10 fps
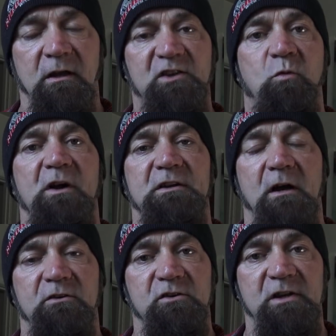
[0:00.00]
That's why
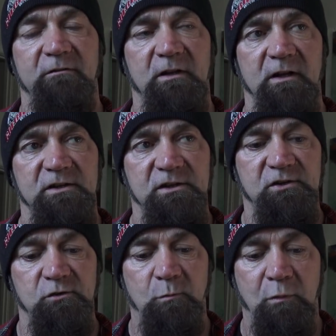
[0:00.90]
doctors have a license to